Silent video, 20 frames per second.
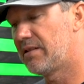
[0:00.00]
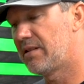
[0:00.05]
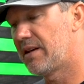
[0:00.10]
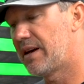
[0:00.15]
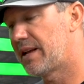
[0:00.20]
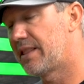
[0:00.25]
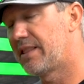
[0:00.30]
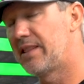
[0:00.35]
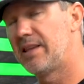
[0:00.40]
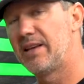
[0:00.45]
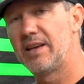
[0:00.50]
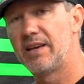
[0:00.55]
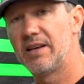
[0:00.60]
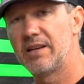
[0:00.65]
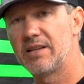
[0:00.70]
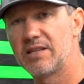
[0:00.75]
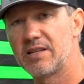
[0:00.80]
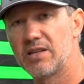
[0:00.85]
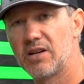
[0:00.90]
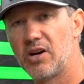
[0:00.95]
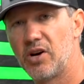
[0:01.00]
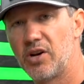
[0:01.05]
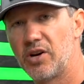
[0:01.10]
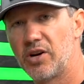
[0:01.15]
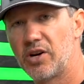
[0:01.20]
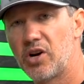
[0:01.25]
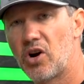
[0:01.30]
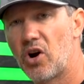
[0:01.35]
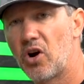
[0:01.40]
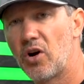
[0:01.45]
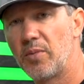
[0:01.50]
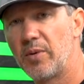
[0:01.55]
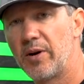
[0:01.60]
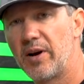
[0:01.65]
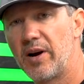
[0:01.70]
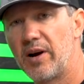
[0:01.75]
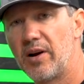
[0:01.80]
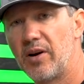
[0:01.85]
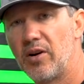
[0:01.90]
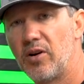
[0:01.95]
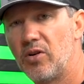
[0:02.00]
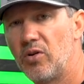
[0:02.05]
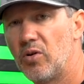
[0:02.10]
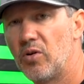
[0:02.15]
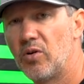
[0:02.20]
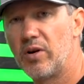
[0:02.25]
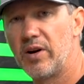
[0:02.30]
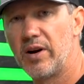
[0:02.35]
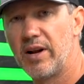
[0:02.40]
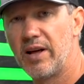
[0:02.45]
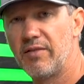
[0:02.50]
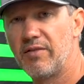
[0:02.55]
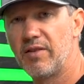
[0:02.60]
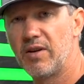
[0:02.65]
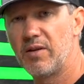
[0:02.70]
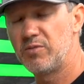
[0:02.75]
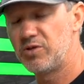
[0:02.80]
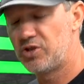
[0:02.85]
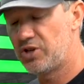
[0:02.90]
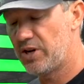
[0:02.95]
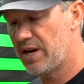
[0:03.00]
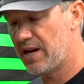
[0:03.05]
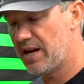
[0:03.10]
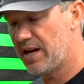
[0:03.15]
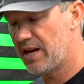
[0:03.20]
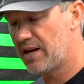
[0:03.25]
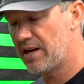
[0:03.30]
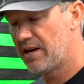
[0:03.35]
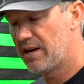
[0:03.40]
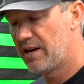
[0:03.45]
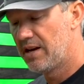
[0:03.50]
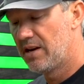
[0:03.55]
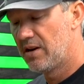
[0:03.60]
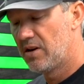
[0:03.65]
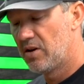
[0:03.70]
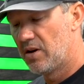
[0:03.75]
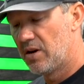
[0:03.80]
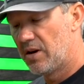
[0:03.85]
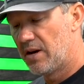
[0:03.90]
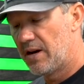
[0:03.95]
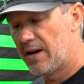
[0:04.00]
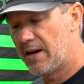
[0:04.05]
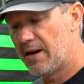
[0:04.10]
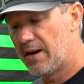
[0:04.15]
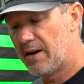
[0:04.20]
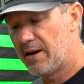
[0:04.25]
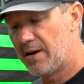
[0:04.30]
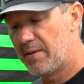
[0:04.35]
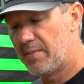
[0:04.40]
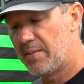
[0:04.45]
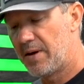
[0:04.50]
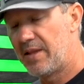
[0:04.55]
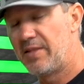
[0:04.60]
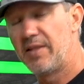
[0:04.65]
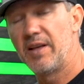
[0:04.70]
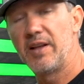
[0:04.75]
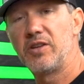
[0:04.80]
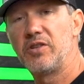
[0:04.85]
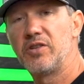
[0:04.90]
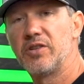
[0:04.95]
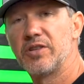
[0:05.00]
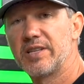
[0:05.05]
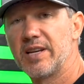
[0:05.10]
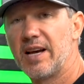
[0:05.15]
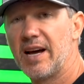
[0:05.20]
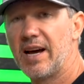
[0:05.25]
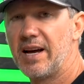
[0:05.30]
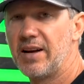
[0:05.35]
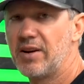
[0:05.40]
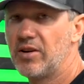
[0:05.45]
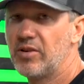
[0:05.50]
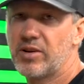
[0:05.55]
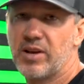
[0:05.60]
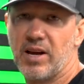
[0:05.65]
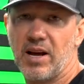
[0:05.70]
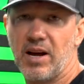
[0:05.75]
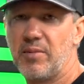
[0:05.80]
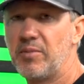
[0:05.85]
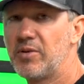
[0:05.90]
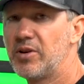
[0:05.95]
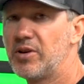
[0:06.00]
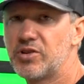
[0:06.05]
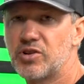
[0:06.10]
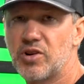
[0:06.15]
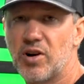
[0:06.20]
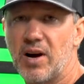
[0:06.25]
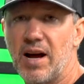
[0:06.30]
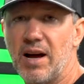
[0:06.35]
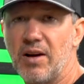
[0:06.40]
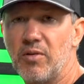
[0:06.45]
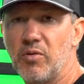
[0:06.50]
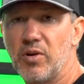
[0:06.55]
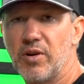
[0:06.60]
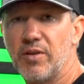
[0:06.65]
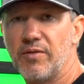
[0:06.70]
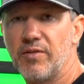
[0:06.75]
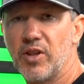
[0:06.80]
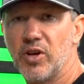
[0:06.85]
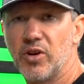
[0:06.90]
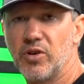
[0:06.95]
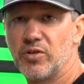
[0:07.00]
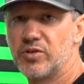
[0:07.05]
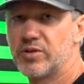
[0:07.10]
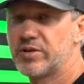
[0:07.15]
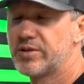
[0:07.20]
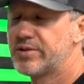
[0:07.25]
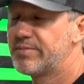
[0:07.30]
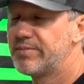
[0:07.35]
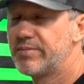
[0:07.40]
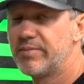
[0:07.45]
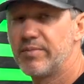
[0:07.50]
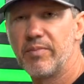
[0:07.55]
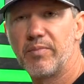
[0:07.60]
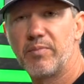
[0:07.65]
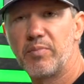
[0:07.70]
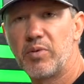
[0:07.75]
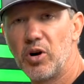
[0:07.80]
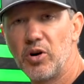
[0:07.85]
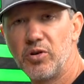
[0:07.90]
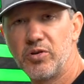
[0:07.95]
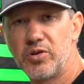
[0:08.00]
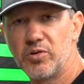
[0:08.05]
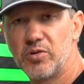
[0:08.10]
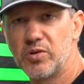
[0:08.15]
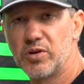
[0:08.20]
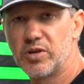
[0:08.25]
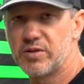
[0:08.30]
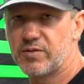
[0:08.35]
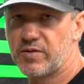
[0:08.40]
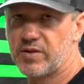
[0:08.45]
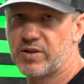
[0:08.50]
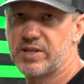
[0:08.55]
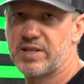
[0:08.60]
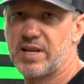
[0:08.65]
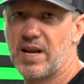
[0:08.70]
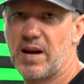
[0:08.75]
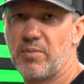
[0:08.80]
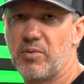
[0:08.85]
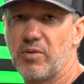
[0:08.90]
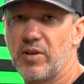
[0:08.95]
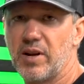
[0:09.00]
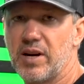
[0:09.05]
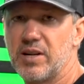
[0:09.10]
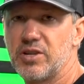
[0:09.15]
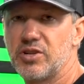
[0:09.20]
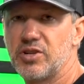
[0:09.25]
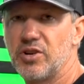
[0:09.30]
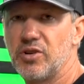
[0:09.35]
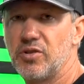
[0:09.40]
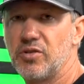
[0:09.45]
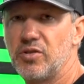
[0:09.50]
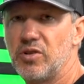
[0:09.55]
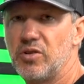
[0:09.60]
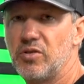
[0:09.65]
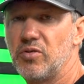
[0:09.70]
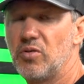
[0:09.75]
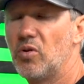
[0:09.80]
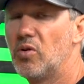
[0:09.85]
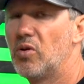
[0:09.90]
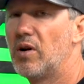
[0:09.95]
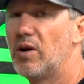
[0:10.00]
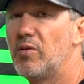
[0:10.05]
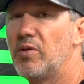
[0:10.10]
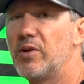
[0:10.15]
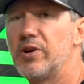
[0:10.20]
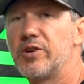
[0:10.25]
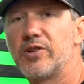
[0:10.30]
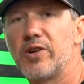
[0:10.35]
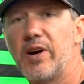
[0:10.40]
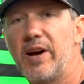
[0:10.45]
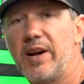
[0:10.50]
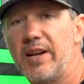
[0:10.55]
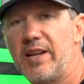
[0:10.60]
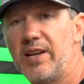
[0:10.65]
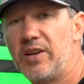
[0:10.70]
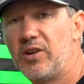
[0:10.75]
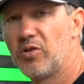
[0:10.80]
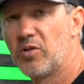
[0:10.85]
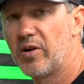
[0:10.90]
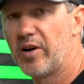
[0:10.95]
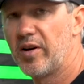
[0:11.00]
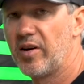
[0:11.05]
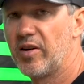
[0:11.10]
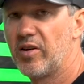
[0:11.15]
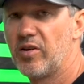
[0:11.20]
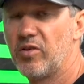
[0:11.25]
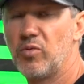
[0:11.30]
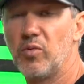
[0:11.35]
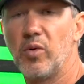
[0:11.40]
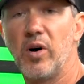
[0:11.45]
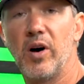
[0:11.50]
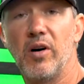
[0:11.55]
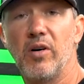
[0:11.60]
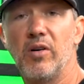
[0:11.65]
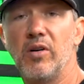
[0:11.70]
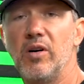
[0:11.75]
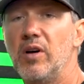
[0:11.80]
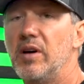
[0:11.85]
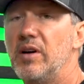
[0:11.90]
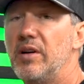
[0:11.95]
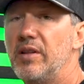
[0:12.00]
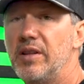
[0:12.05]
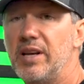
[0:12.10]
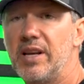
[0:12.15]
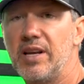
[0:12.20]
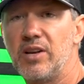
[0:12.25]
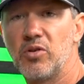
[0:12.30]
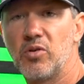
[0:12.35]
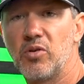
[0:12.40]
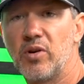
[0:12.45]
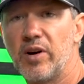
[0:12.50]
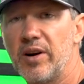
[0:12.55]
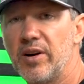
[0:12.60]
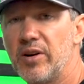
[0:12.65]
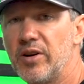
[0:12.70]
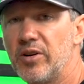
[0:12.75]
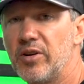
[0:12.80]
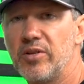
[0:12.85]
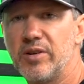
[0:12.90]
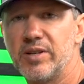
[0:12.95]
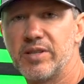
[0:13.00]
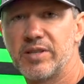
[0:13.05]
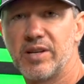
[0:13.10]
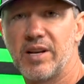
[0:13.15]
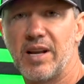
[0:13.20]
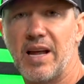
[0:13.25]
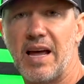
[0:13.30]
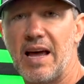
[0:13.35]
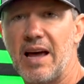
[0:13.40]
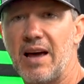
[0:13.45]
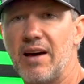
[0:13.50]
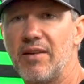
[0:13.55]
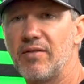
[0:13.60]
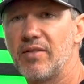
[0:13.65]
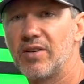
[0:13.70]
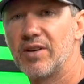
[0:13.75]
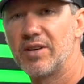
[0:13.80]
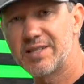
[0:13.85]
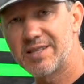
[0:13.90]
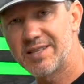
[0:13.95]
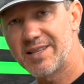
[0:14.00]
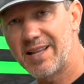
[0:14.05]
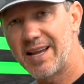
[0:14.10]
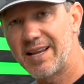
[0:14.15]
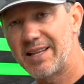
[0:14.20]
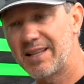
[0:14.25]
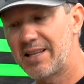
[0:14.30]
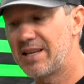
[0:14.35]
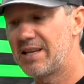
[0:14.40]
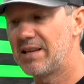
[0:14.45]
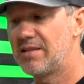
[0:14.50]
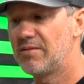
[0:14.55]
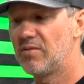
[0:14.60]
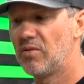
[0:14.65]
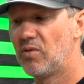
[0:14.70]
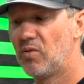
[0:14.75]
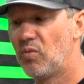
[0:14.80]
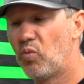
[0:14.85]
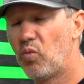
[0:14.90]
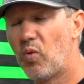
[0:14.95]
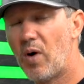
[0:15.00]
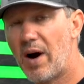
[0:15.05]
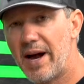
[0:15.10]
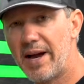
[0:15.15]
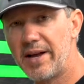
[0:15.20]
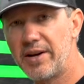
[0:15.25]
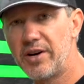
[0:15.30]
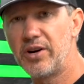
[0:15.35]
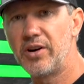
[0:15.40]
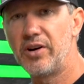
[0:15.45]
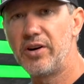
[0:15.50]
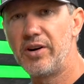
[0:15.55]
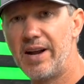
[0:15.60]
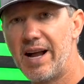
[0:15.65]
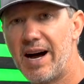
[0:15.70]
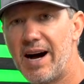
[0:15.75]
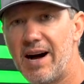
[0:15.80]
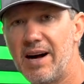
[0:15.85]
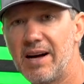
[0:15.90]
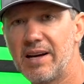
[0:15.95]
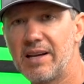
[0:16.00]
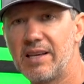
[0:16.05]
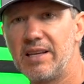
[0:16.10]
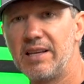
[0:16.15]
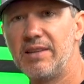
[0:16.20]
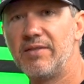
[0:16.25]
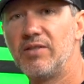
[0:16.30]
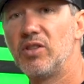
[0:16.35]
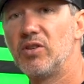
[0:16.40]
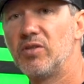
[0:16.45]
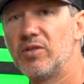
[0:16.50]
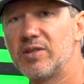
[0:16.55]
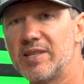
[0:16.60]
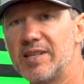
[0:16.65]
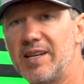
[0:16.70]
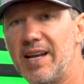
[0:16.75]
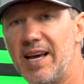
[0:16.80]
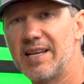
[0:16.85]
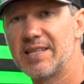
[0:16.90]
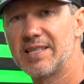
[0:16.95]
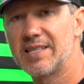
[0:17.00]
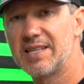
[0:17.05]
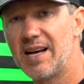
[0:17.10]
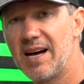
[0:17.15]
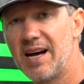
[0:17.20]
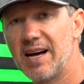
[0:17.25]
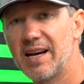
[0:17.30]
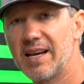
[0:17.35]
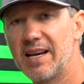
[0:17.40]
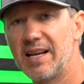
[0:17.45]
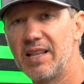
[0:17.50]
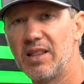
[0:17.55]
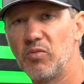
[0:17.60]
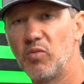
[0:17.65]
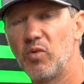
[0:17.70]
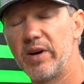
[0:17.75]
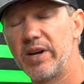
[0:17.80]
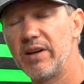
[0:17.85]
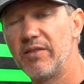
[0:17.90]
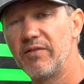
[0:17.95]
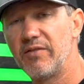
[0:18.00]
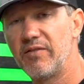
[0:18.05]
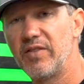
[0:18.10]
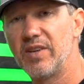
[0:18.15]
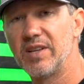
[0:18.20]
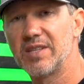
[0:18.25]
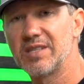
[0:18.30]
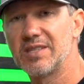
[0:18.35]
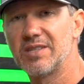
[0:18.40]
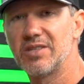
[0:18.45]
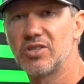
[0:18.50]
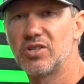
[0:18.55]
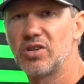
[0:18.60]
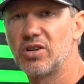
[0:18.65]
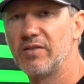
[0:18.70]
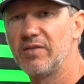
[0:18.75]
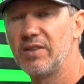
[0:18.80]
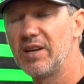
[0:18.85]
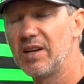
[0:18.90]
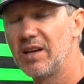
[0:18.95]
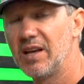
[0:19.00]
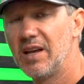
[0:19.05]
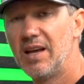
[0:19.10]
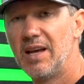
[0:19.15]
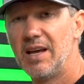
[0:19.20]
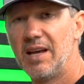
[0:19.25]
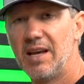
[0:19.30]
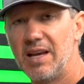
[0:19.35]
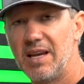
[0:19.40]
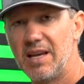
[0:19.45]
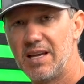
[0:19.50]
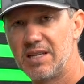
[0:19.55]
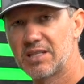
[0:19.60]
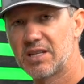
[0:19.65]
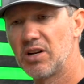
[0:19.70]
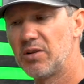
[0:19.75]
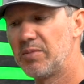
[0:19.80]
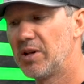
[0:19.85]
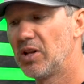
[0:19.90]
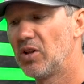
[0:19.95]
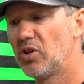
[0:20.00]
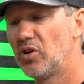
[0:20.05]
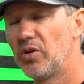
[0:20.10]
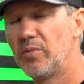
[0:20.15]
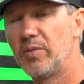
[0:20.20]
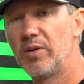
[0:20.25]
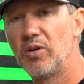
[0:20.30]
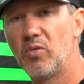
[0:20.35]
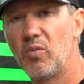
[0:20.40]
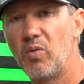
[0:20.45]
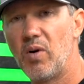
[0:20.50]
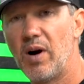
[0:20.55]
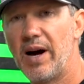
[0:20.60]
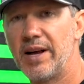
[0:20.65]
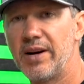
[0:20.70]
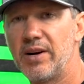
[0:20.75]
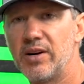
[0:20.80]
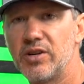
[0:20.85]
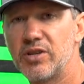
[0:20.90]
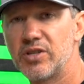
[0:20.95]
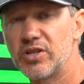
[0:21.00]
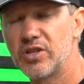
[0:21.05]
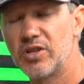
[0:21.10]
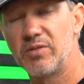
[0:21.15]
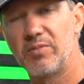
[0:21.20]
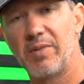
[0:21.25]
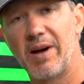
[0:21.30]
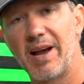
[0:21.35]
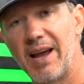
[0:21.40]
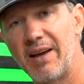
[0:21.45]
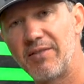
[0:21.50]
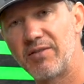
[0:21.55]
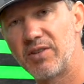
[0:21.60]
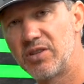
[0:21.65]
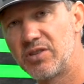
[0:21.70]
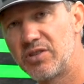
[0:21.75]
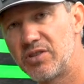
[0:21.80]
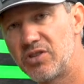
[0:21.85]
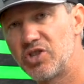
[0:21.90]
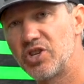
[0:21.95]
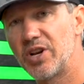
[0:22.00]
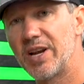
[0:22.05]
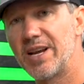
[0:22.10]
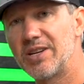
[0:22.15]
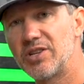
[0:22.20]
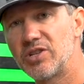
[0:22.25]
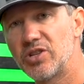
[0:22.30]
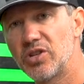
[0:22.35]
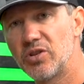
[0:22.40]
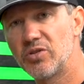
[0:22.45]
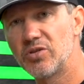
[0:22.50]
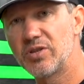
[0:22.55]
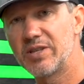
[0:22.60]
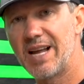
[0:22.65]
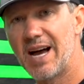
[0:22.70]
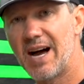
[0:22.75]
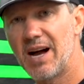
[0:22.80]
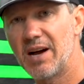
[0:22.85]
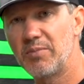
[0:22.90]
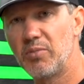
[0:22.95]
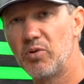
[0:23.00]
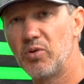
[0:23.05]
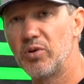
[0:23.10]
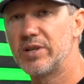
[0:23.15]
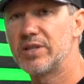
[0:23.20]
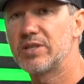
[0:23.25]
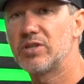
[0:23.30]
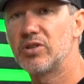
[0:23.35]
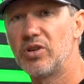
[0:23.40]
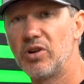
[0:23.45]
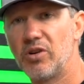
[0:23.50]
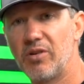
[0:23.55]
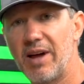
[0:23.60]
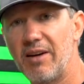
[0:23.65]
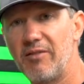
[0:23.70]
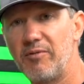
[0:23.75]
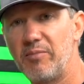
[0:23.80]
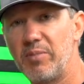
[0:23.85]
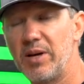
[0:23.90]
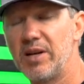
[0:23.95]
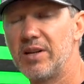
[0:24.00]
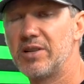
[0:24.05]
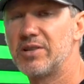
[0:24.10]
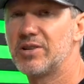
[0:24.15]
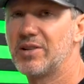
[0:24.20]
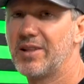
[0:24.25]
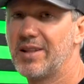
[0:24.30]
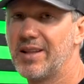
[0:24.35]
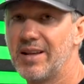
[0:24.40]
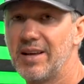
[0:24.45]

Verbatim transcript: like this on a carbon arrow or an F M J, um, and then you decide, okay, I'm gonna try one of those Pro Tours, for example, that I showed you, or I wanna try an indoor arrow. Well, indoor arrow is gonna have a slightly wider knock, even though it's an S-nock, and the way it fits the serving, it's gonna be a little bit wider, so you might have to change those knock points so you don't have pinch.